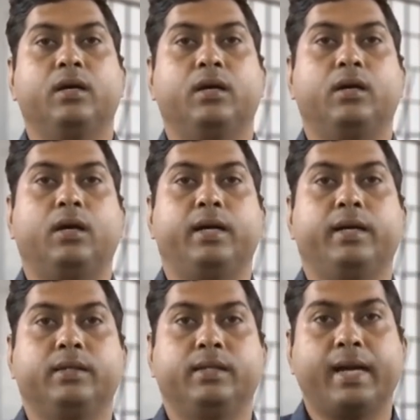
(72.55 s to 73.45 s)
uh,
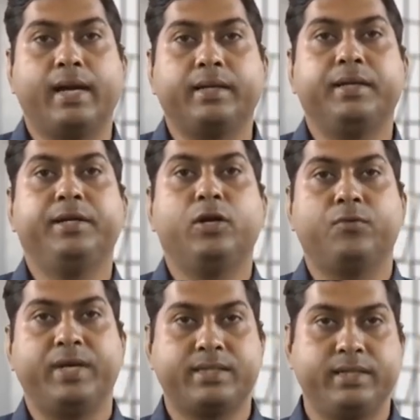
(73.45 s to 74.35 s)
under the category
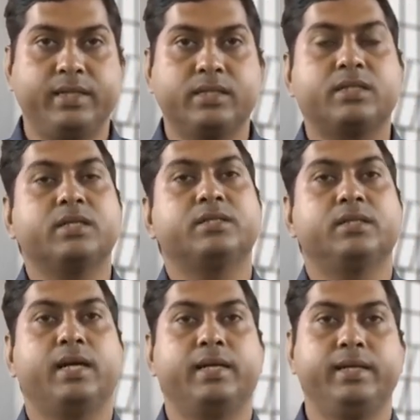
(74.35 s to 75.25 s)
of exterior
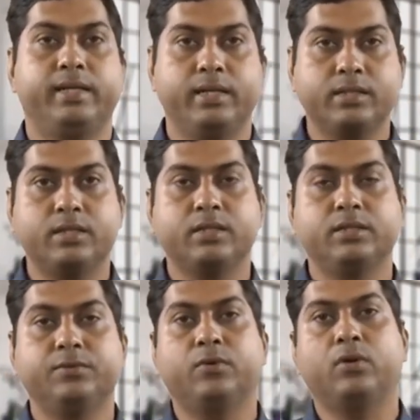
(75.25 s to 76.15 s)
structure and interior
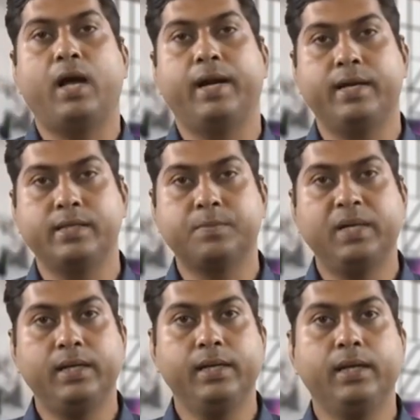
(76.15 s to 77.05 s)
structure for high rise
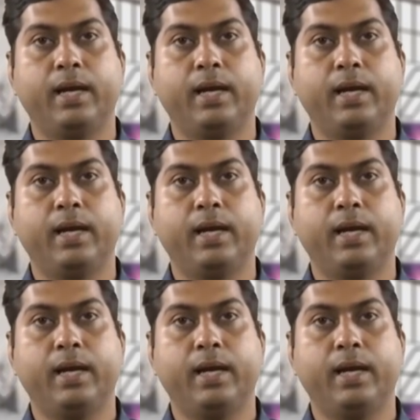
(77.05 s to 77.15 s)
building